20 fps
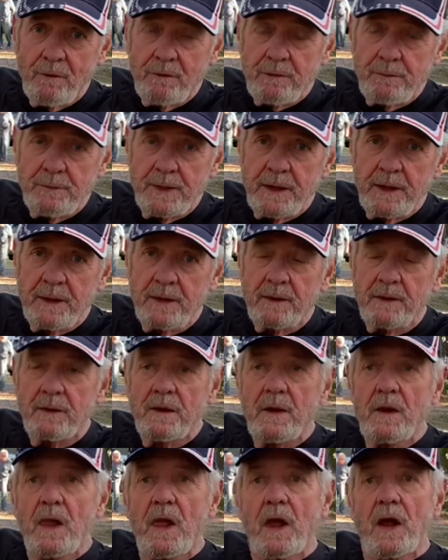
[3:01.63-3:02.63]
from here
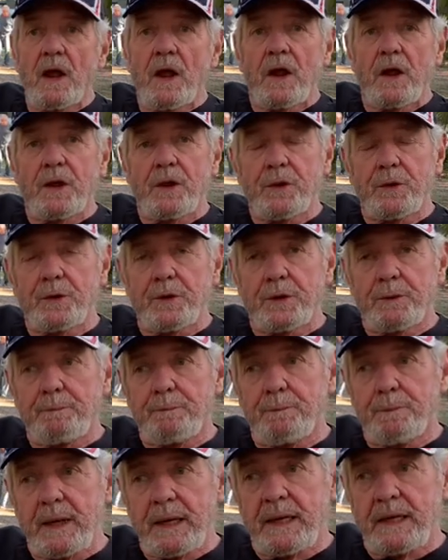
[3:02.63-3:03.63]
you can
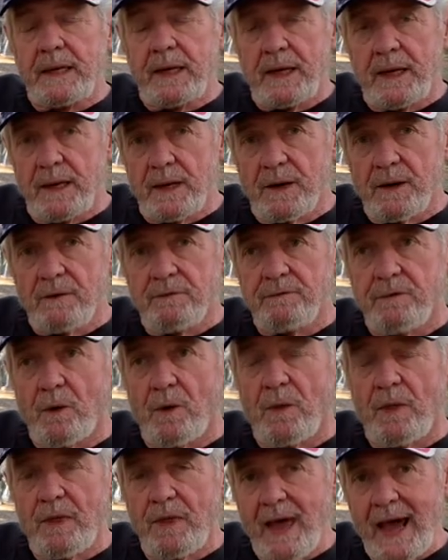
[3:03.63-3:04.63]
be here for
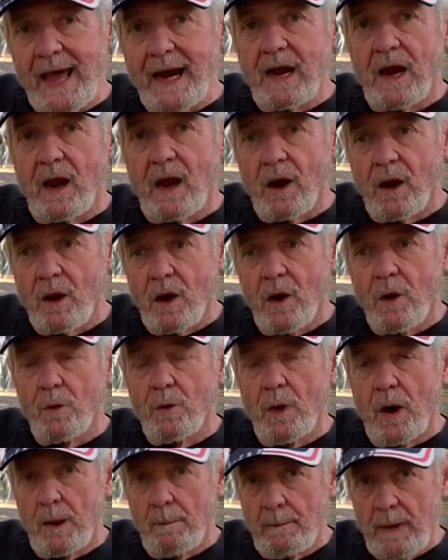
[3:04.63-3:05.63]
that low
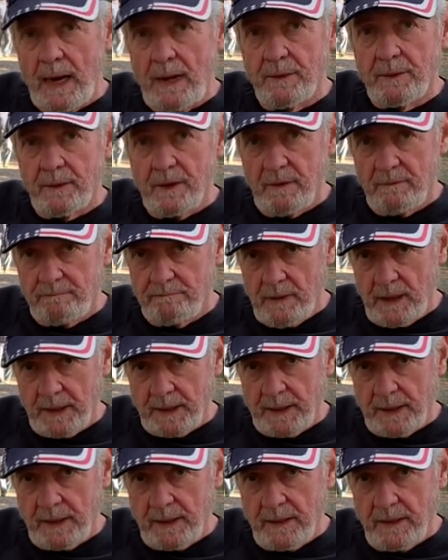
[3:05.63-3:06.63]
amount of
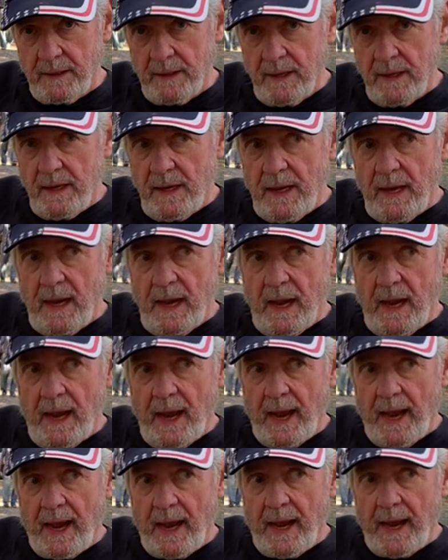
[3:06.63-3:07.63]
money.
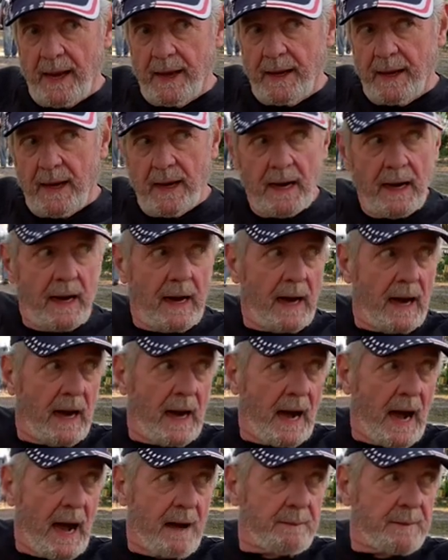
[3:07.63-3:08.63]
And
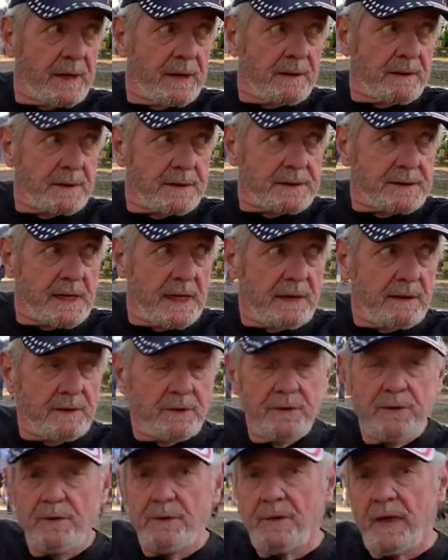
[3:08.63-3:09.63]
I'm here to tell
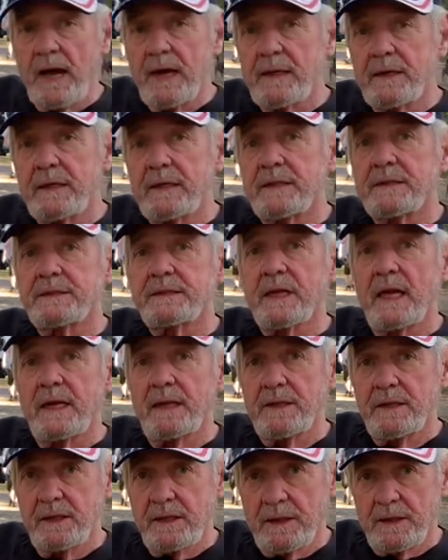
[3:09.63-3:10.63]
you that is a
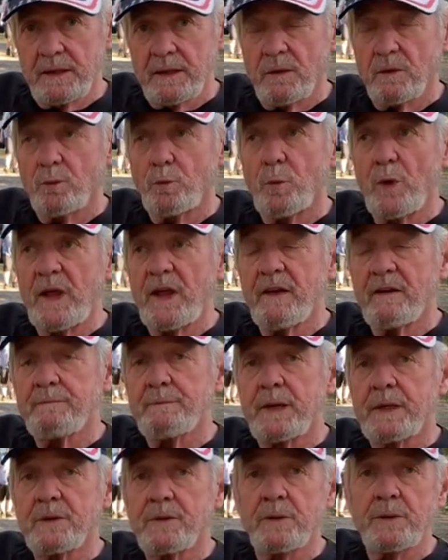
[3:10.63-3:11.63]
deal. We have
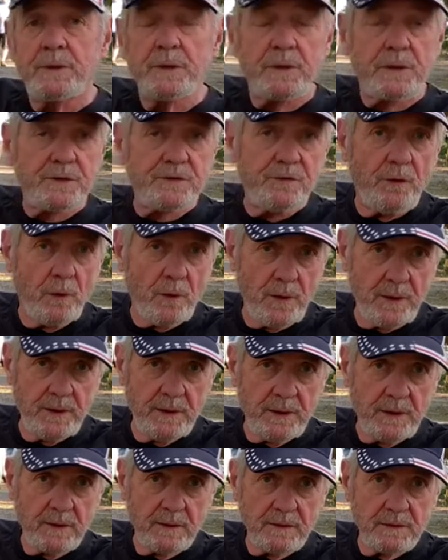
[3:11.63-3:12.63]
been doing this four
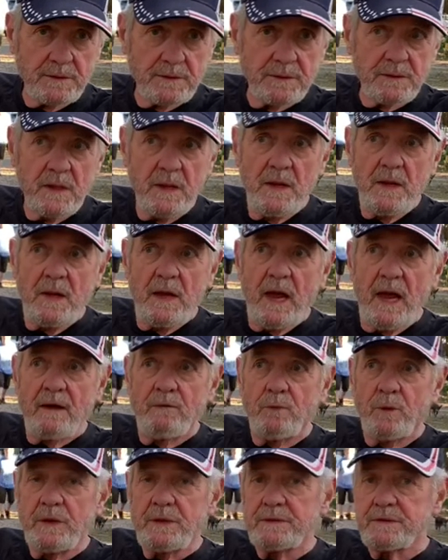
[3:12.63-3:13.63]
years and
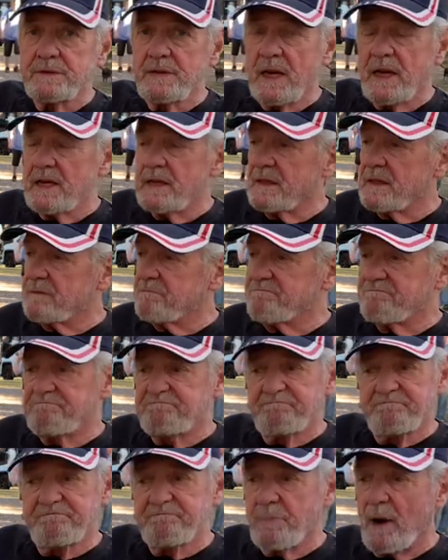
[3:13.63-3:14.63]
we've stayed in
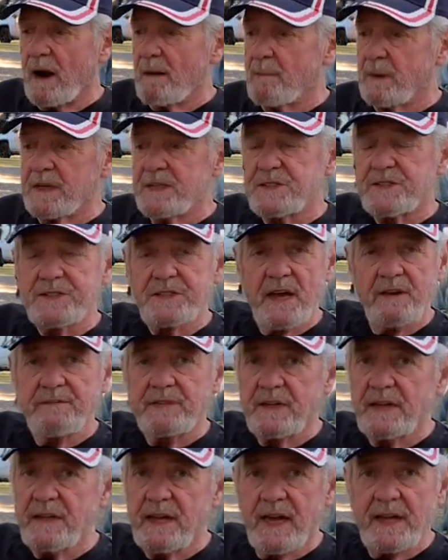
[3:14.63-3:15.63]
probably
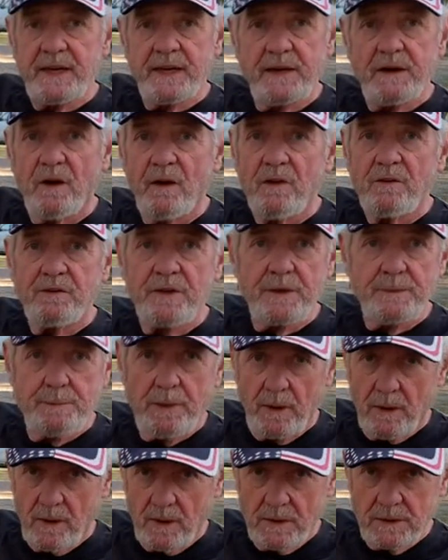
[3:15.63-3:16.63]
70, 80 RV
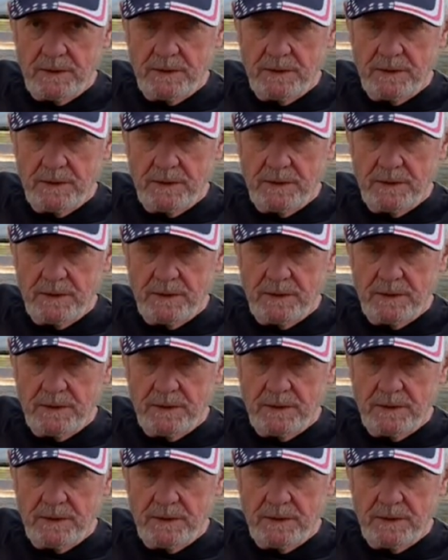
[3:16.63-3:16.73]
parks.